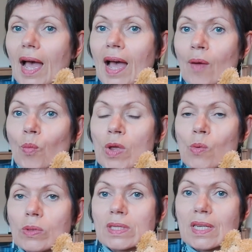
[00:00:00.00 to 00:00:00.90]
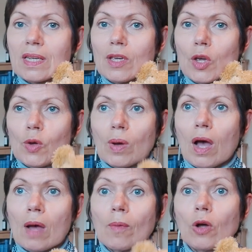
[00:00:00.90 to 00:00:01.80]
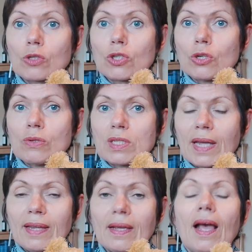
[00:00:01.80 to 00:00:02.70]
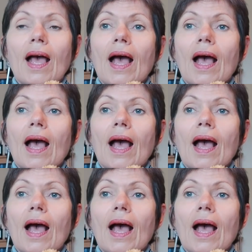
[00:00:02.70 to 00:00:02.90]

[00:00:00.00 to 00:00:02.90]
and we will see you on Tuesday.